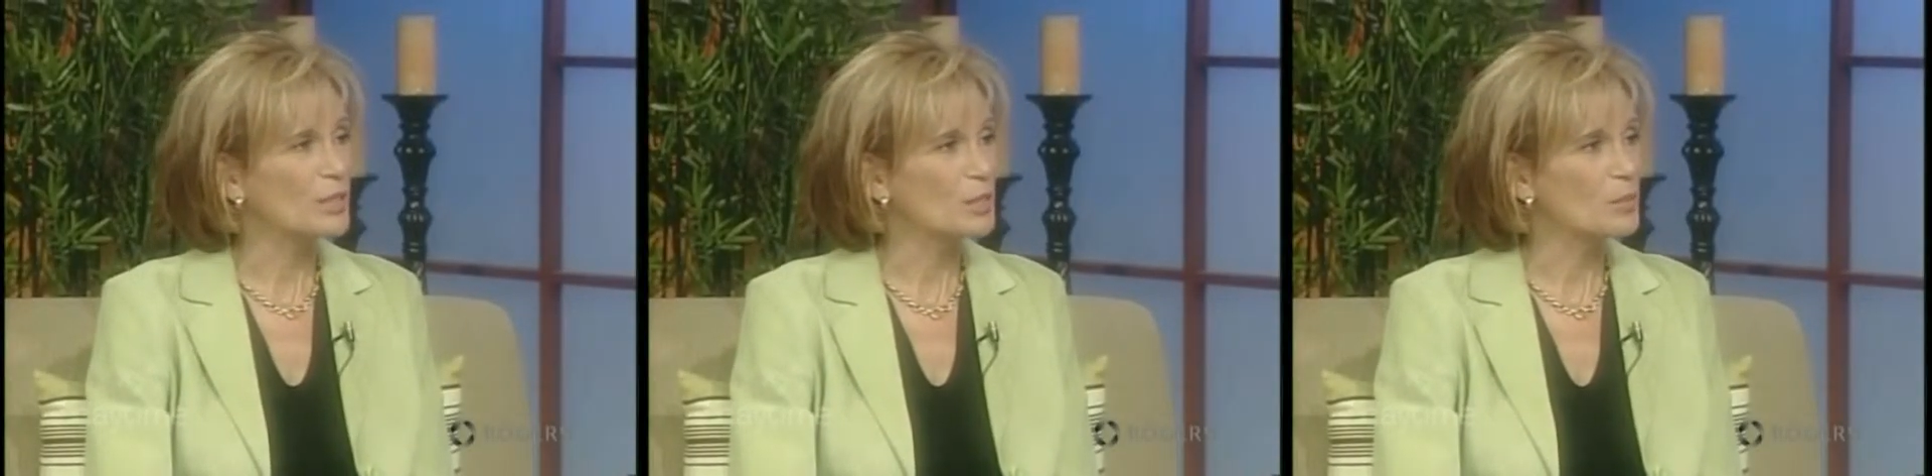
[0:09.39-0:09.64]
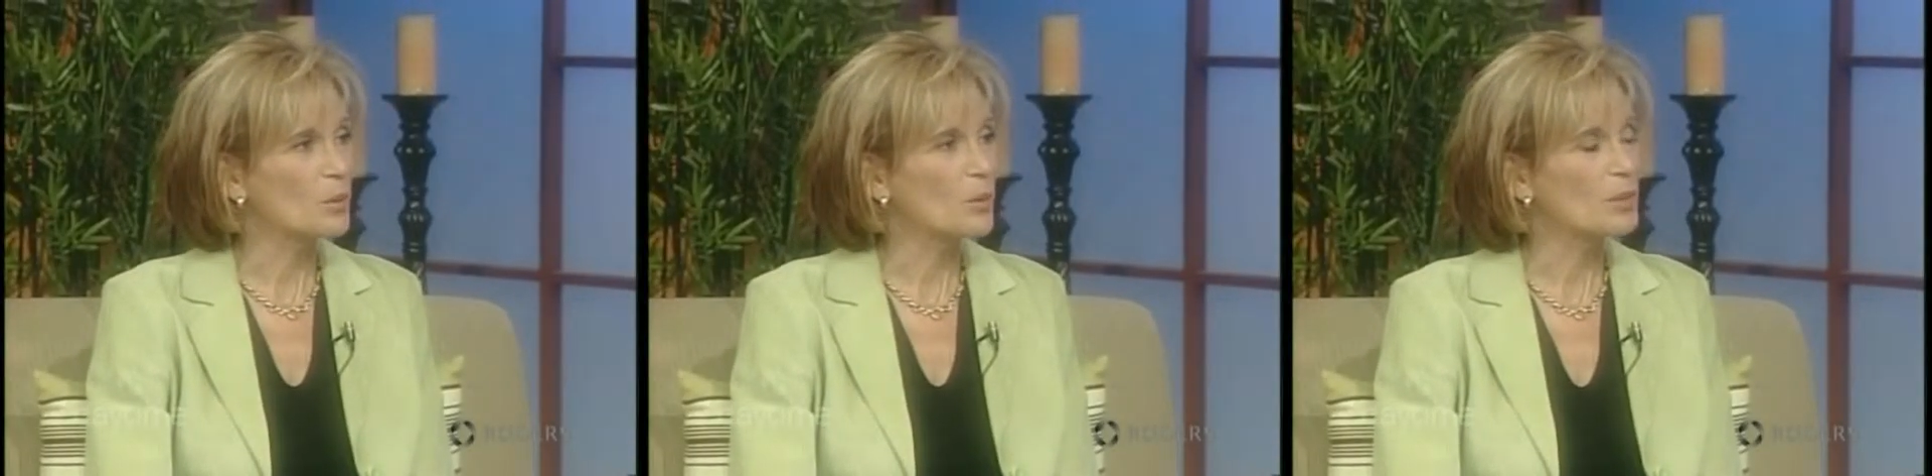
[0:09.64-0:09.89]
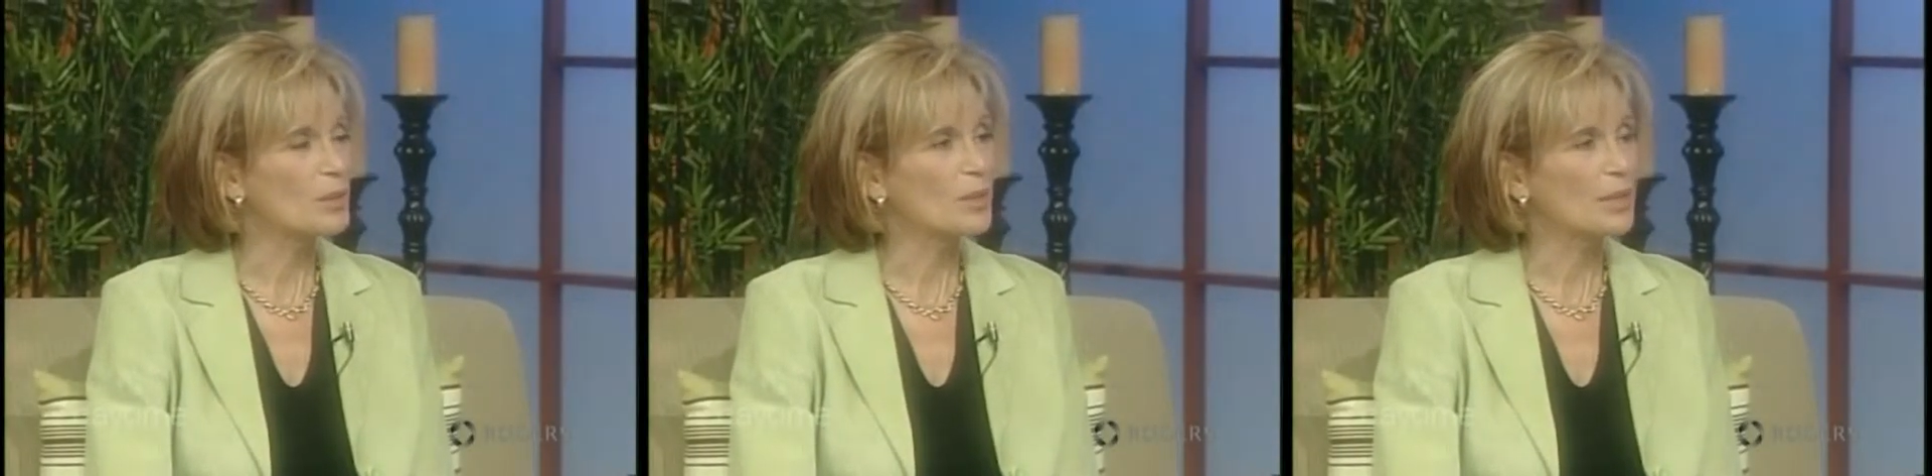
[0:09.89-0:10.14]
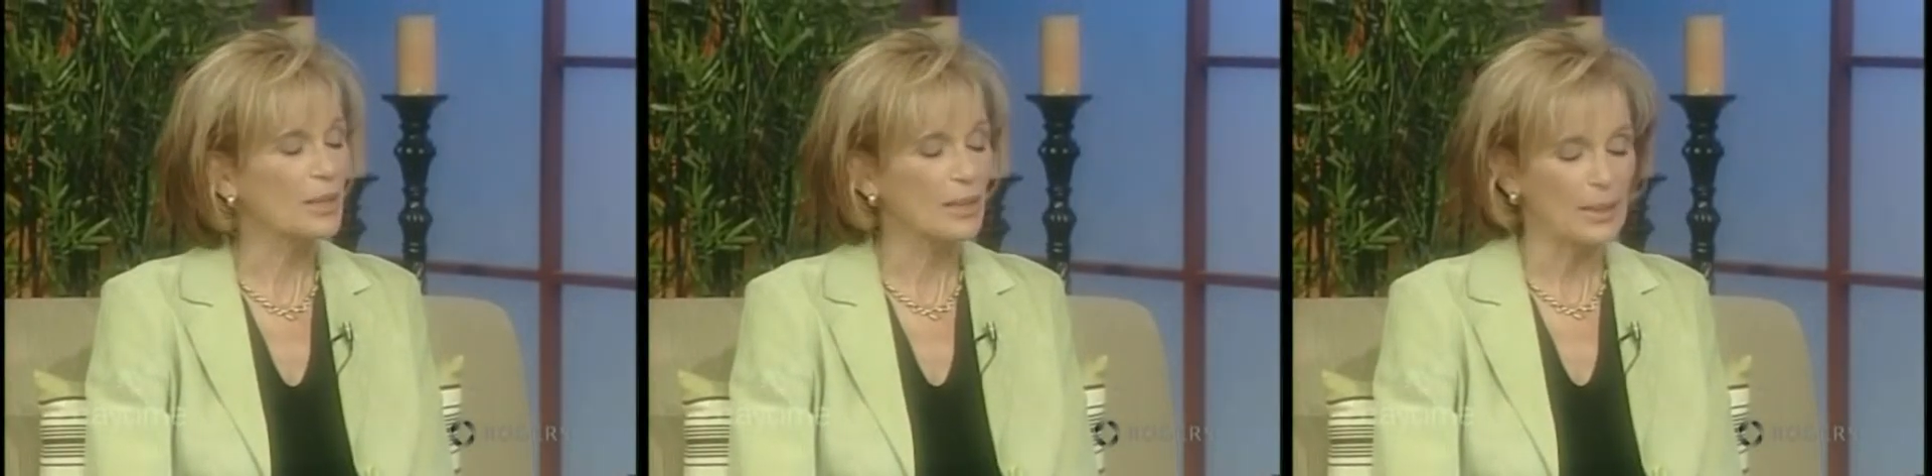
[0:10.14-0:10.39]
is
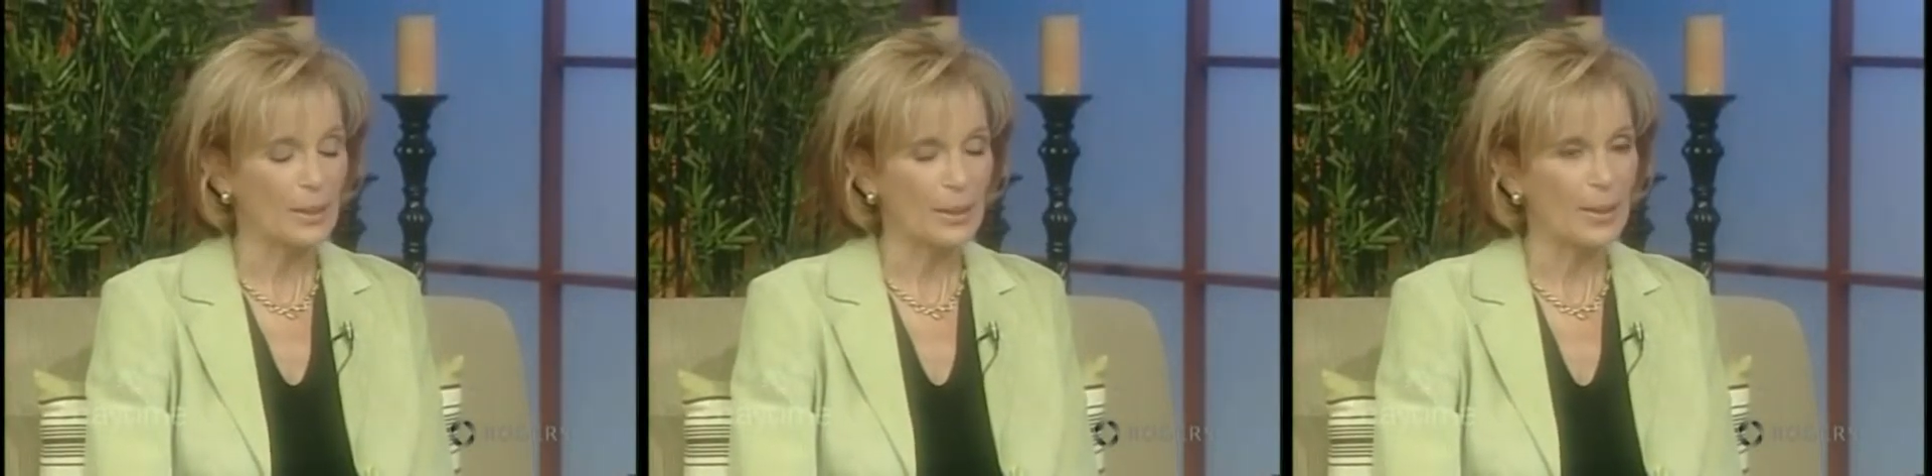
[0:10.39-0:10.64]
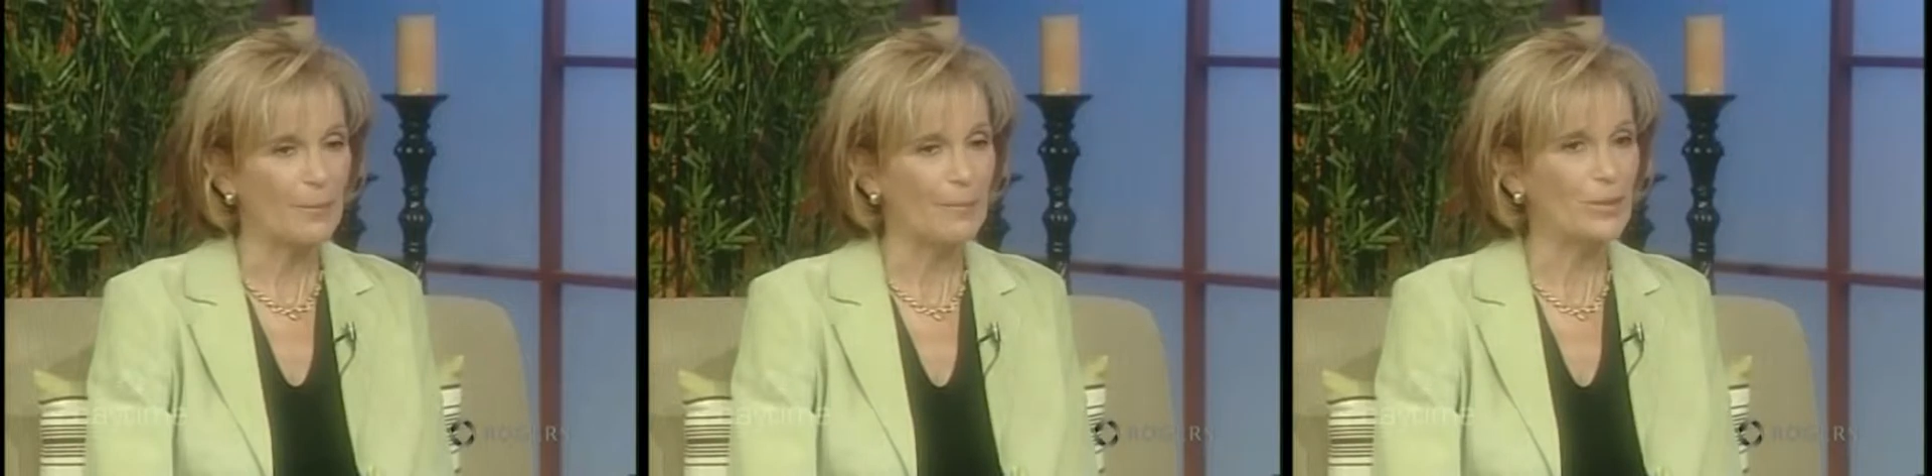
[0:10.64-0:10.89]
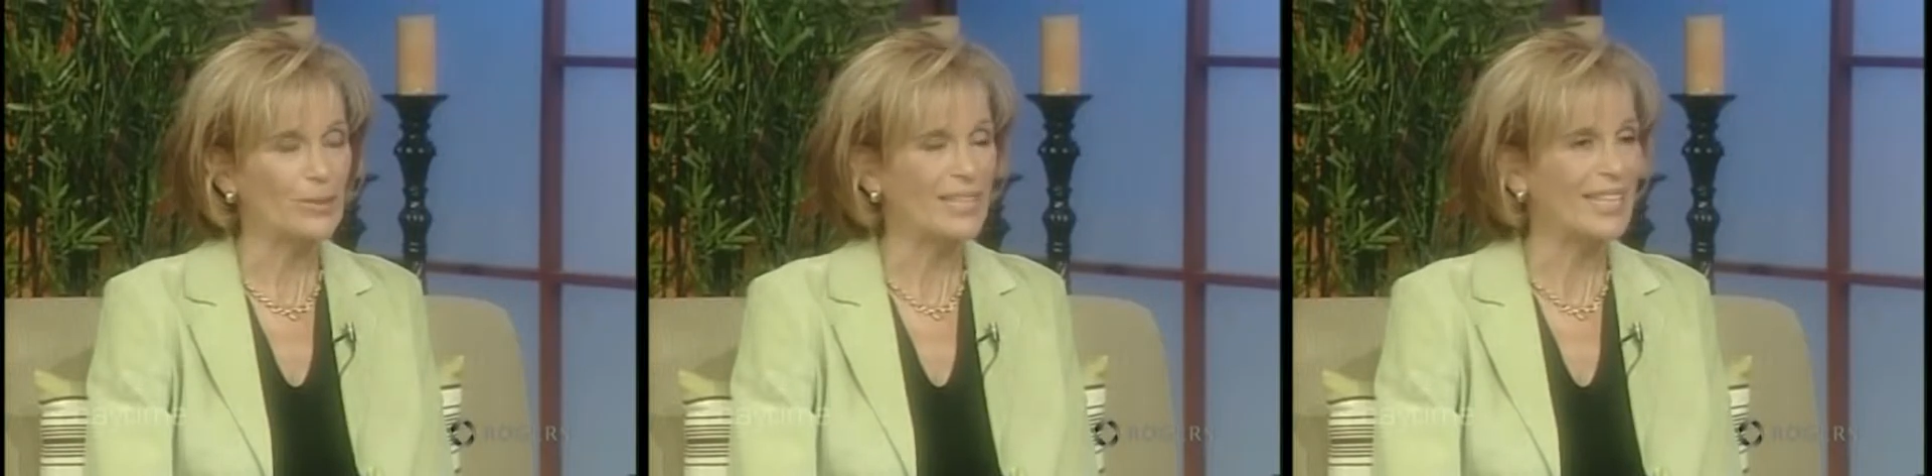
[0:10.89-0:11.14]
mostly about